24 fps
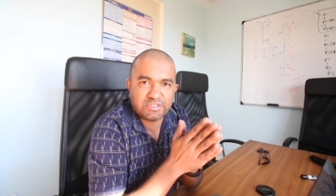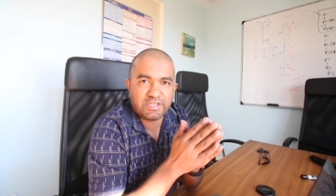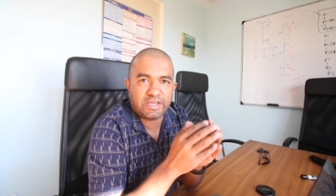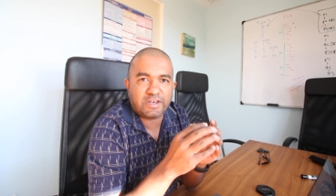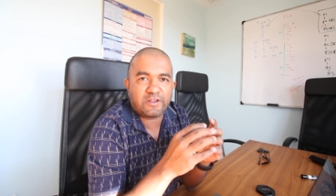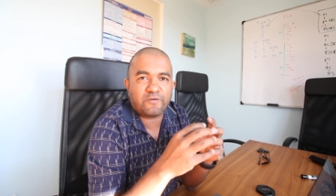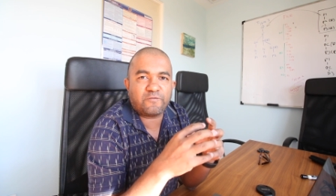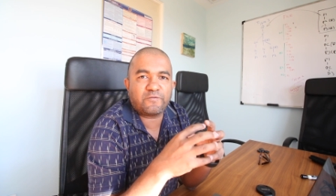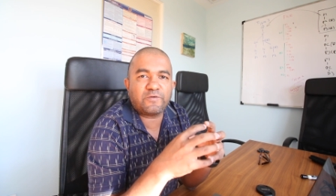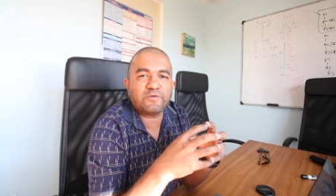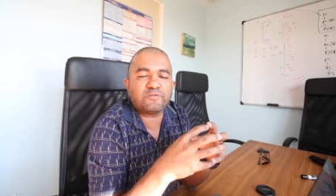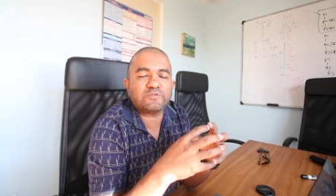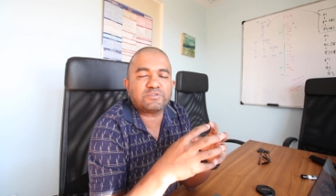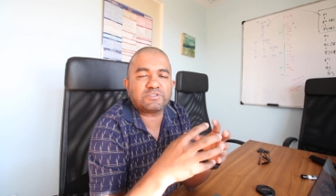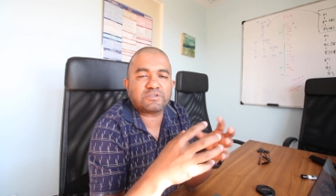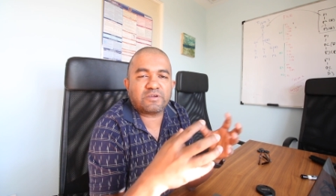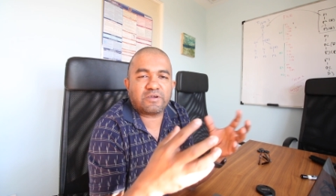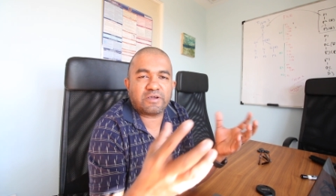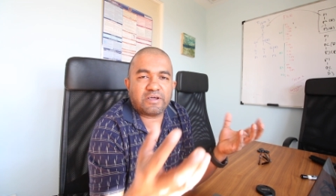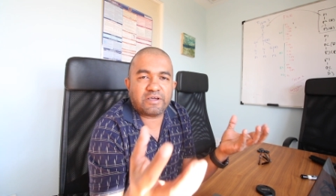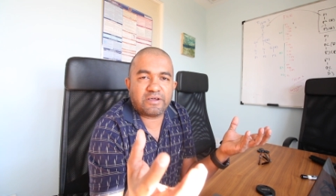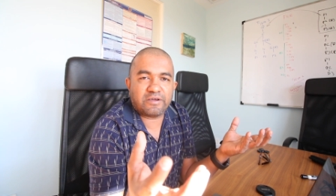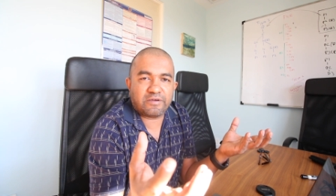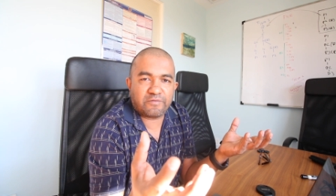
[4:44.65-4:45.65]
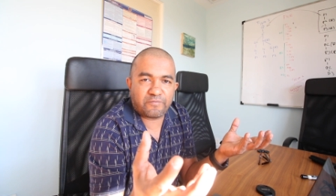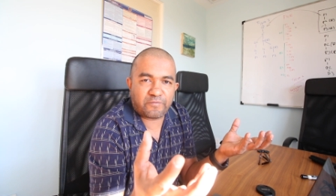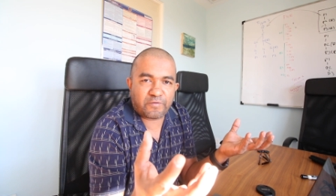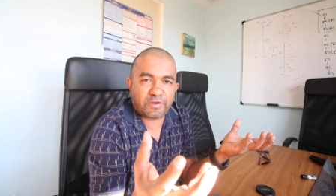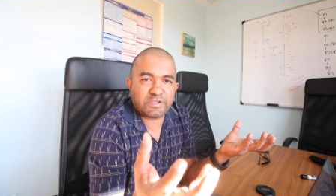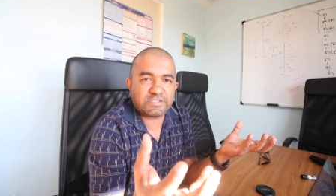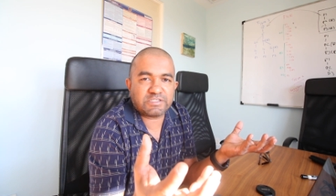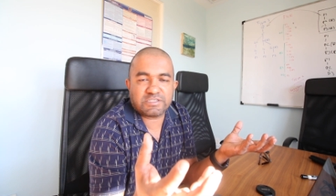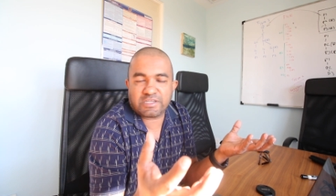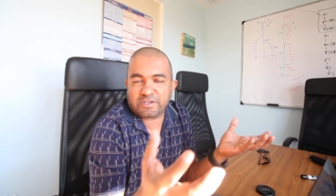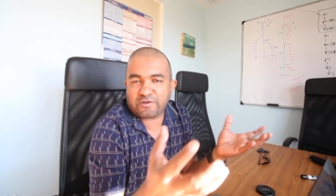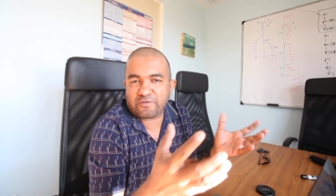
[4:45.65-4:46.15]
there are few uh,
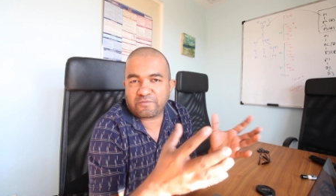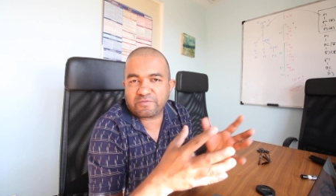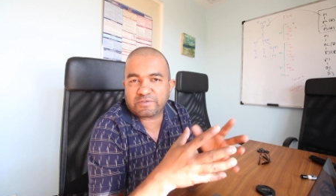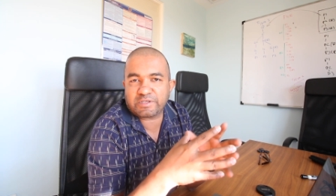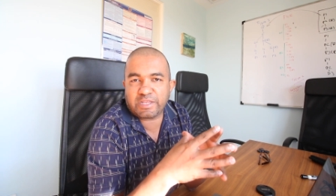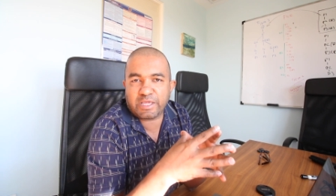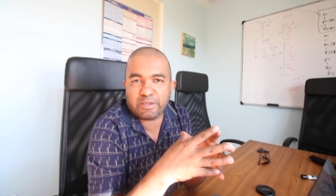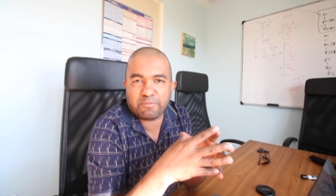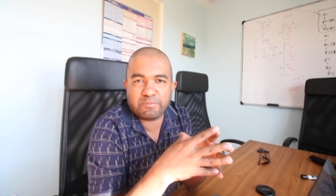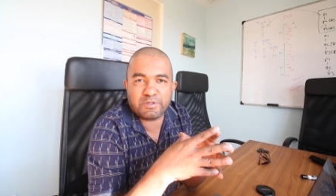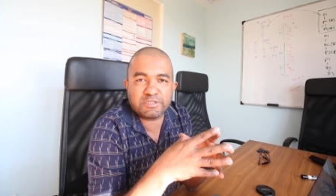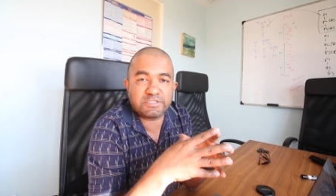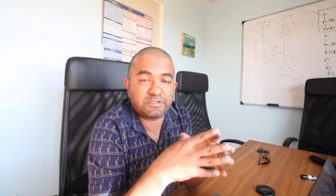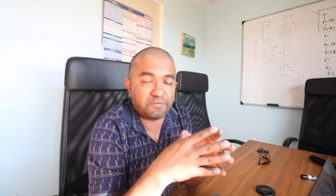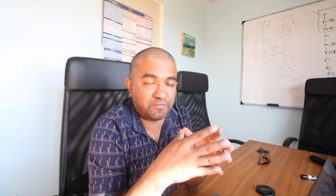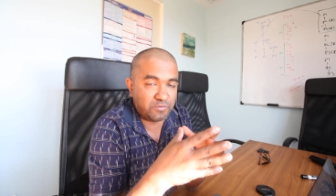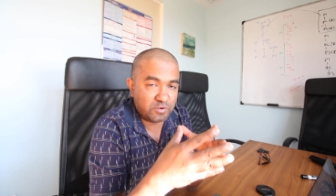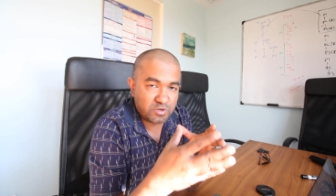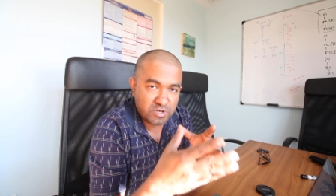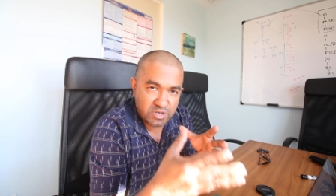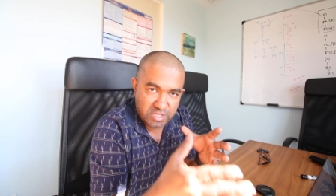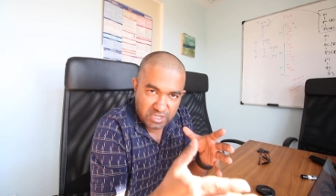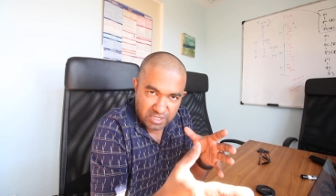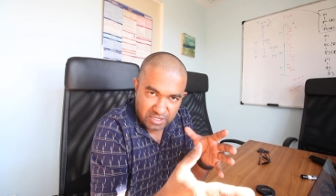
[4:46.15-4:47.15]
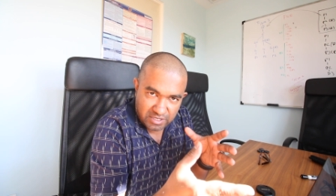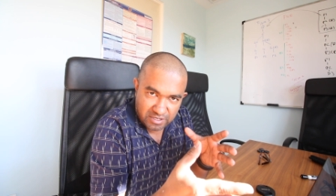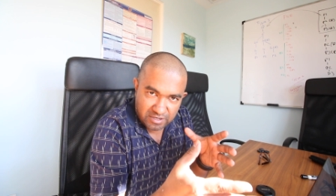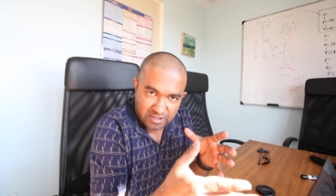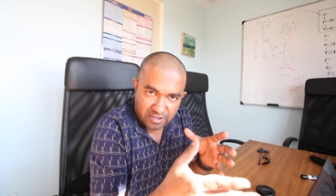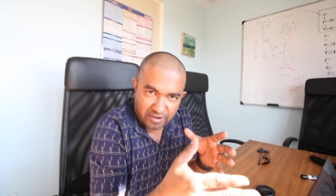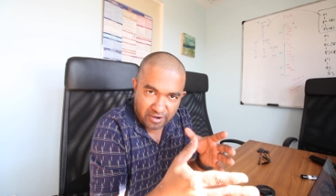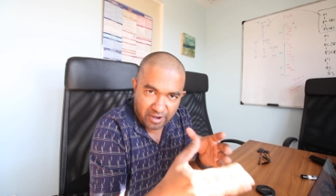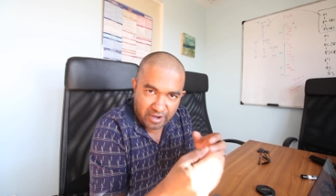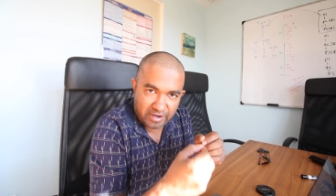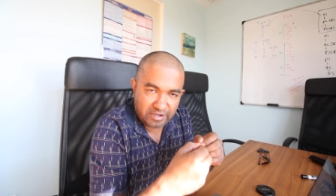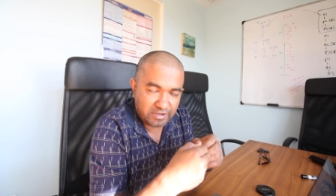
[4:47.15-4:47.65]
fresh set of tables if you need,
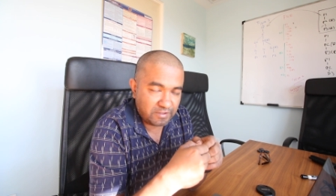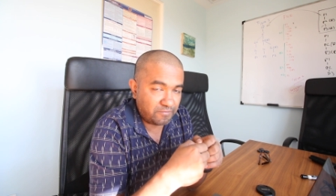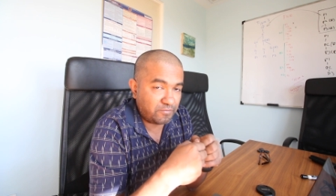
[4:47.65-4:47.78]
right?